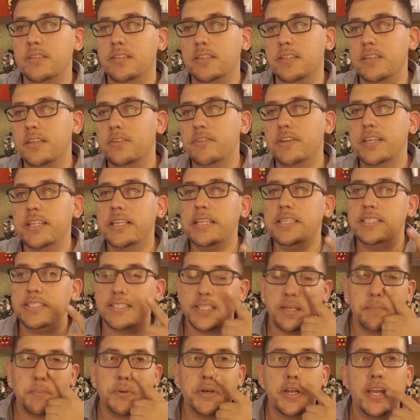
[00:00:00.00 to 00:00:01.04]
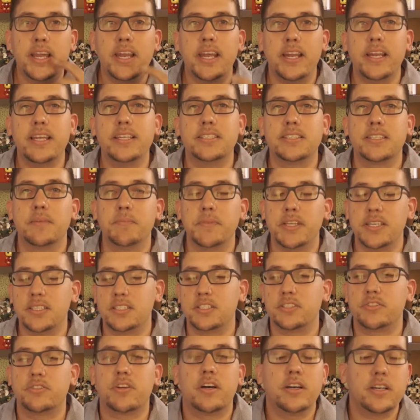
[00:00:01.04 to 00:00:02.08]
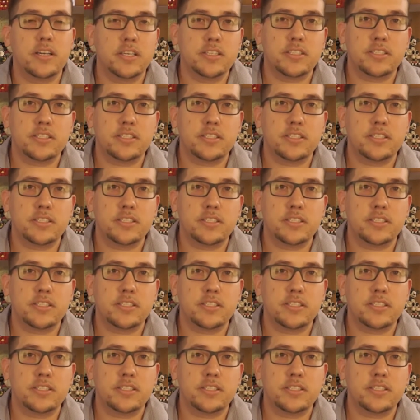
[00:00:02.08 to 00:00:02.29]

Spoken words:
literally slippery and I need something stronger.